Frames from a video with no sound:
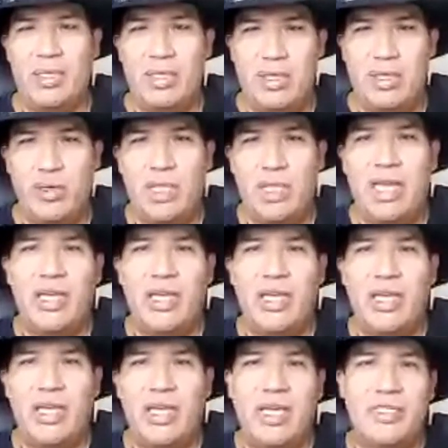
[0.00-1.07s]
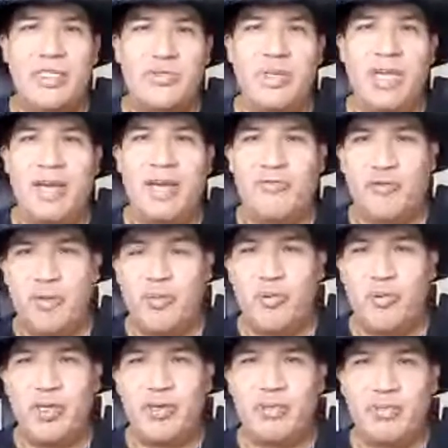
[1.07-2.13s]
You know, like us, we have
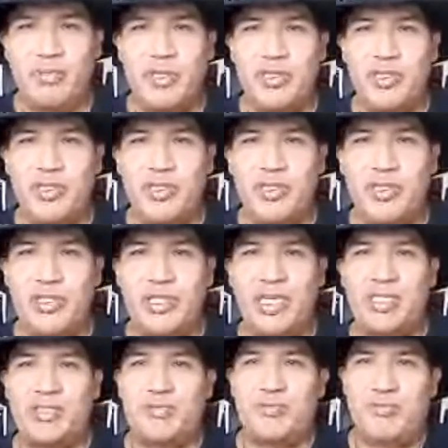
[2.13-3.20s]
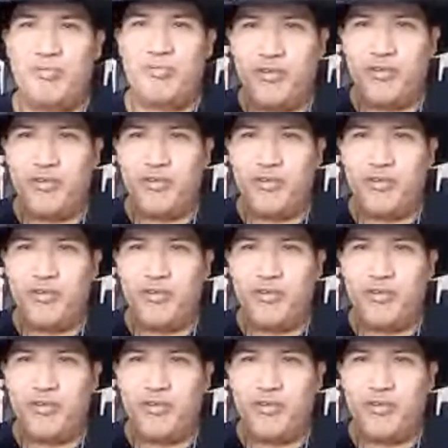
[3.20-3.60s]
3.16 for